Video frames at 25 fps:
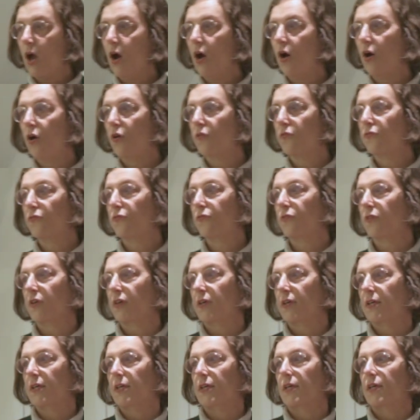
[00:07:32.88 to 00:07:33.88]
of
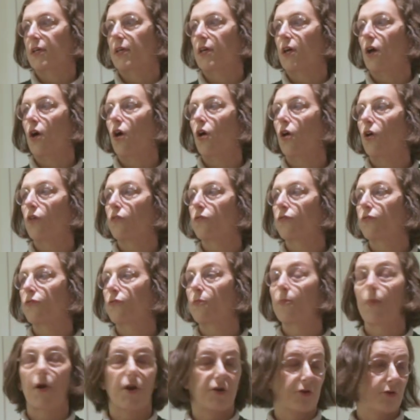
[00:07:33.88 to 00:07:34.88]

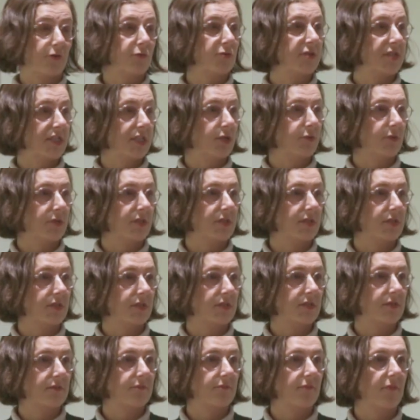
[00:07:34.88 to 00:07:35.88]
barcode
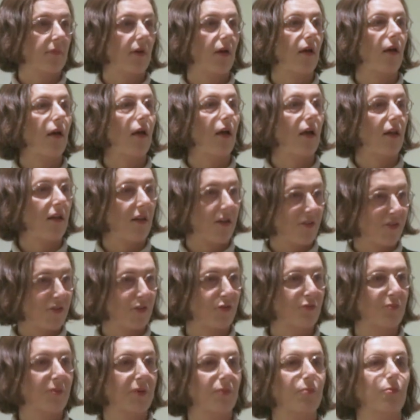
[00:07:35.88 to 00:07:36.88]
sequences. A lot
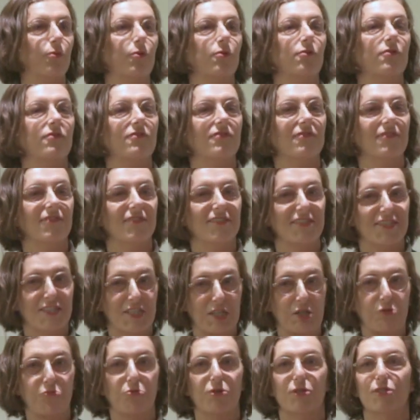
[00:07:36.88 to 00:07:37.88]
of people
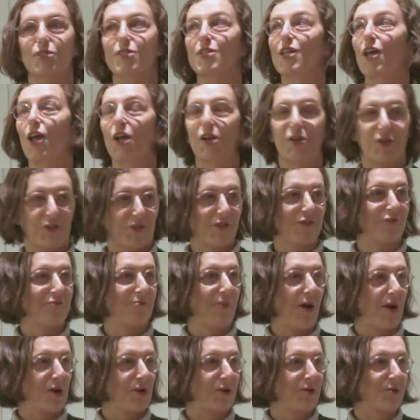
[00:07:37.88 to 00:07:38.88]
sequenced a lot of
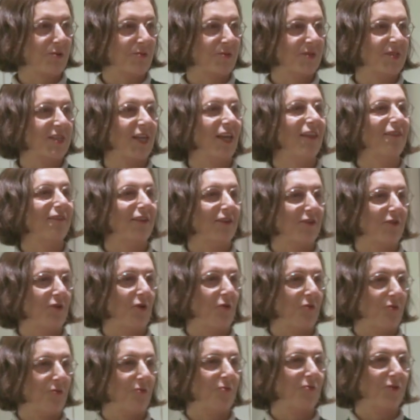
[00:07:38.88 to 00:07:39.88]
barcodes, and they
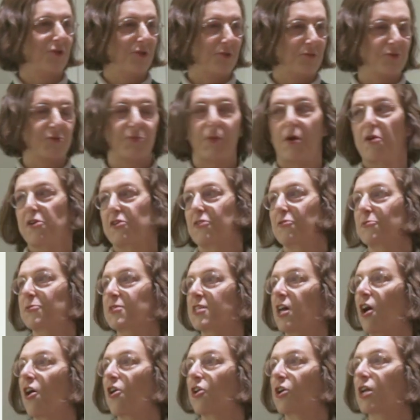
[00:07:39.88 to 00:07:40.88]
know what those
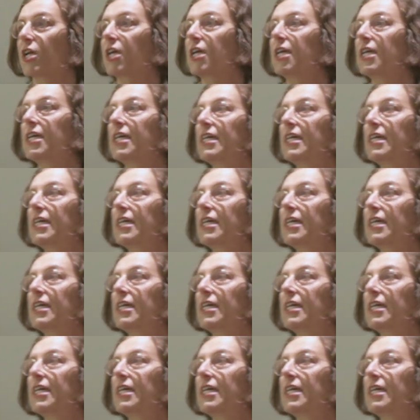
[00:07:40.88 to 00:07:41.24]
barcodes are.